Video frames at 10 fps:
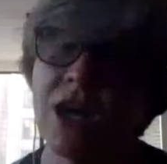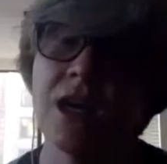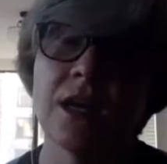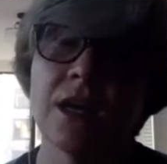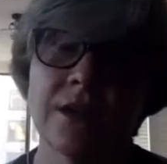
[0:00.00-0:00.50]
a
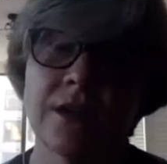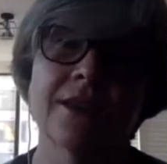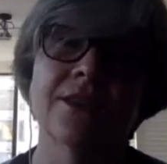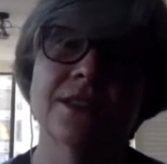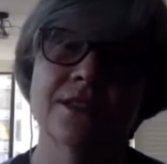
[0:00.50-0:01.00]
com-
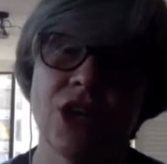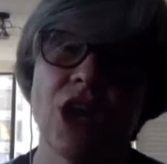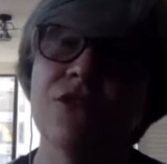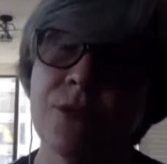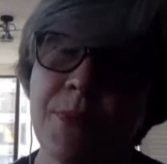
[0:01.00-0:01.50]
yeah, there's a
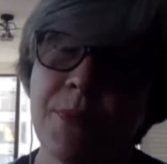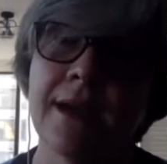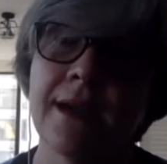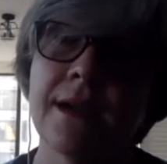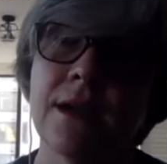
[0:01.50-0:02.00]
comfort
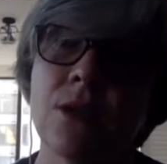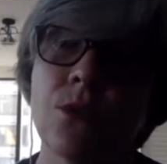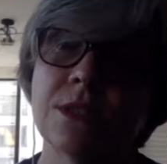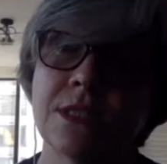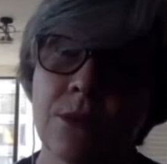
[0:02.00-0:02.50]
pack
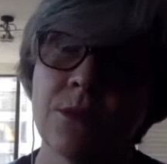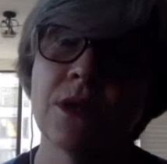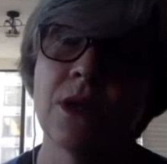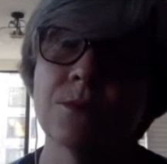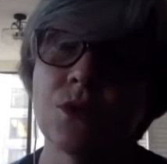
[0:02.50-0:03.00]
when
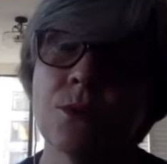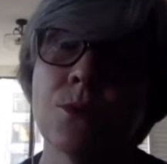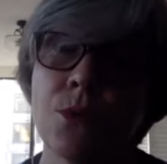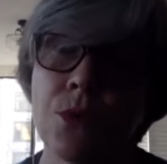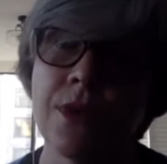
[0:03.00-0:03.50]
someone comes on
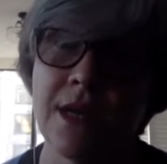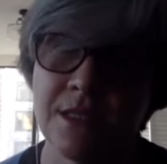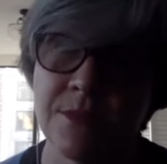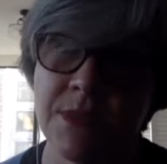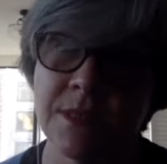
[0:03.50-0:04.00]
board with
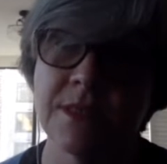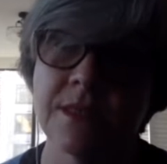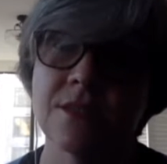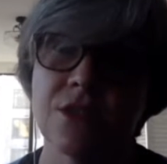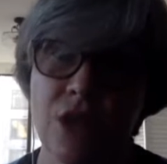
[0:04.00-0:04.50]
hospice.
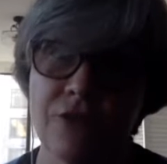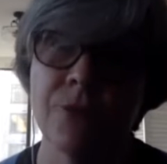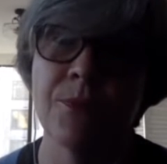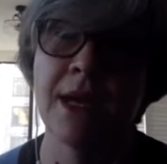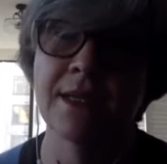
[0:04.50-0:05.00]
There's a
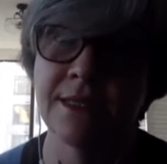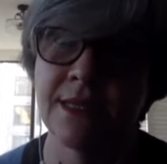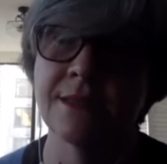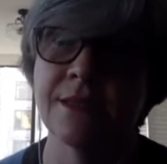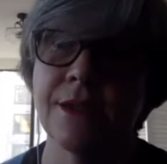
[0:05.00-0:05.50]
comfort pack
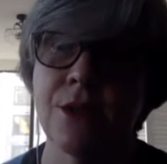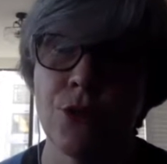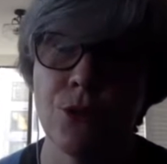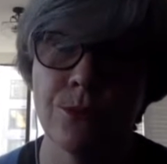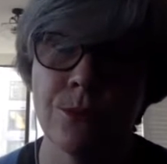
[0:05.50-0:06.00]
sent to their
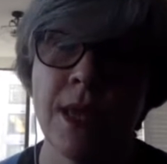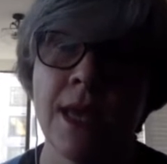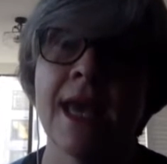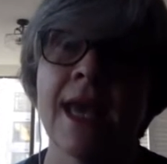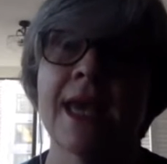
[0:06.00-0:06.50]
home,
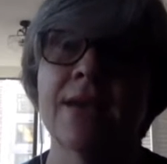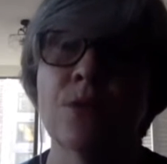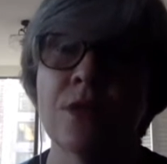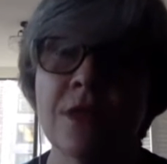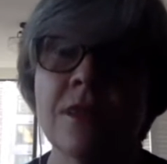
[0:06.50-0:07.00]

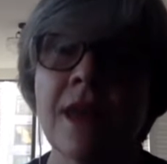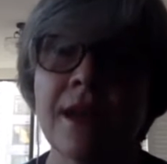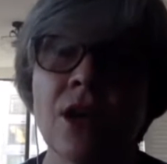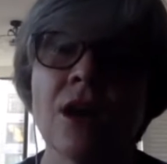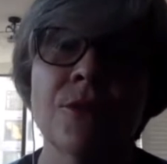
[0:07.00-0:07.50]
and within
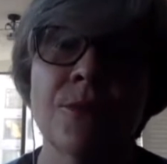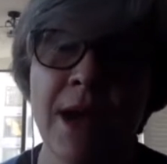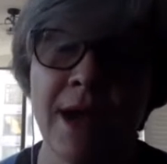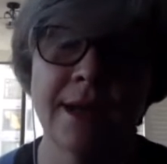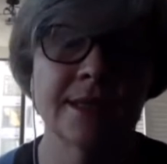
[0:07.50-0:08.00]
that comfort
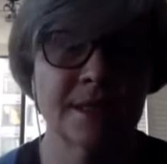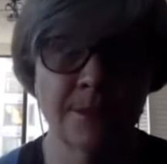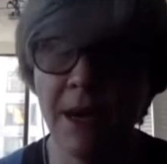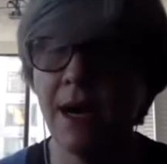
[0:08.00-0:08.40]
pack, it's a